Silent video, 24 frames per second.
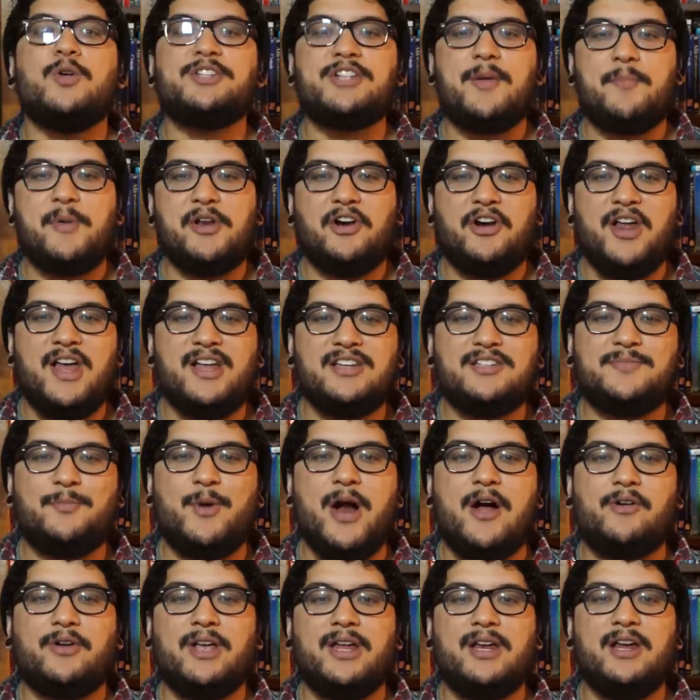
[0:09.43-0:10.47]
What's up, Internet? It's
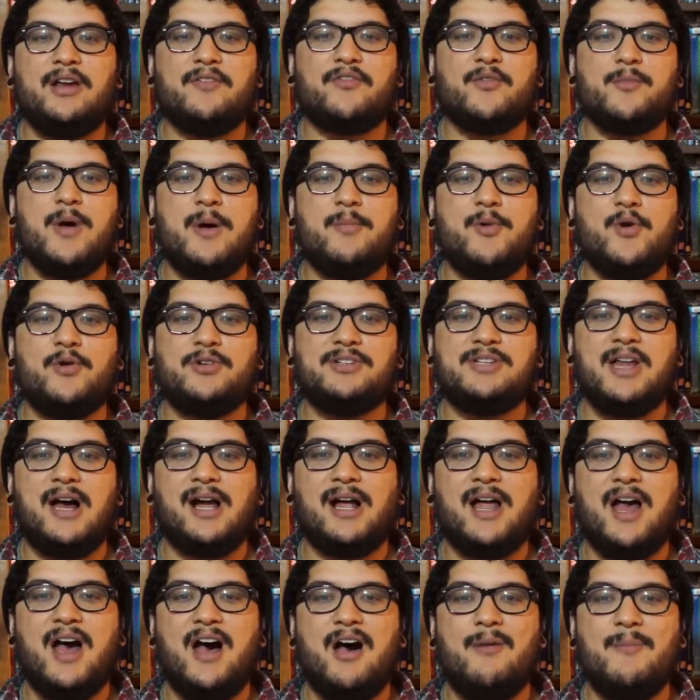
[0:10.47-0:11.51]
Brown Kid here from
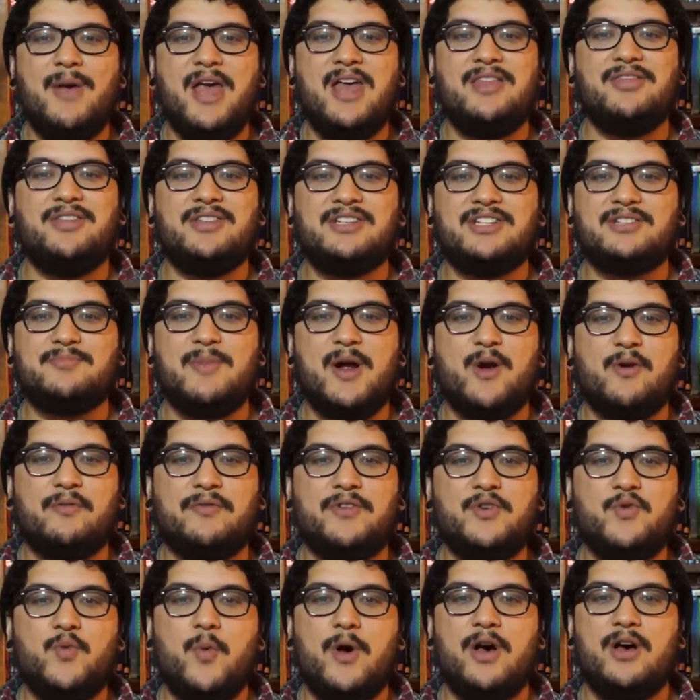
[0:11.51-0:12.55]
Albotas.com, and this is my
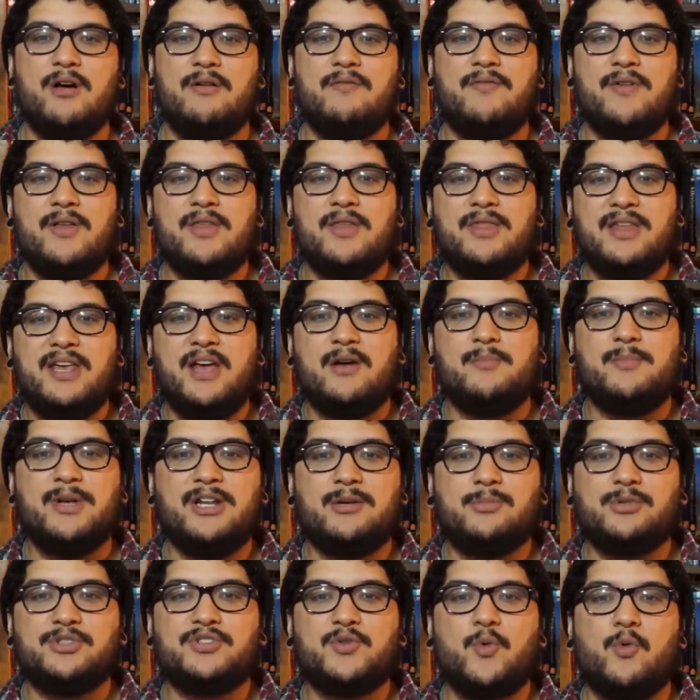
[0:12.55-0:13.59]
review of The
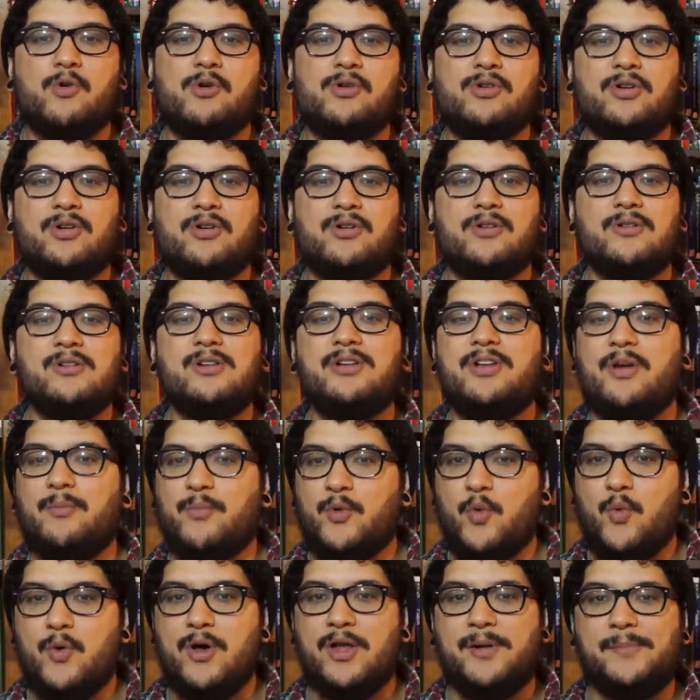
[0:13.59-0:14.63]
Unbeatable Squirrel Girl,
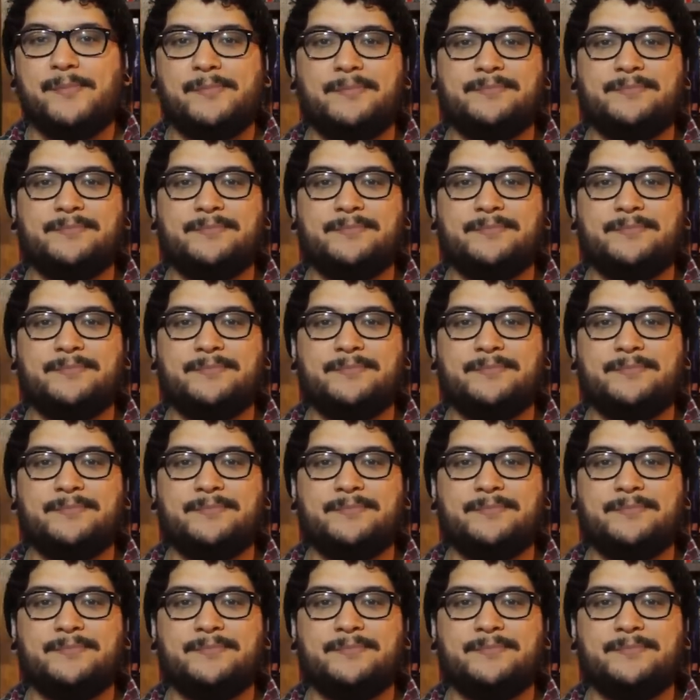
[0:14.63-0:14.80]
number one.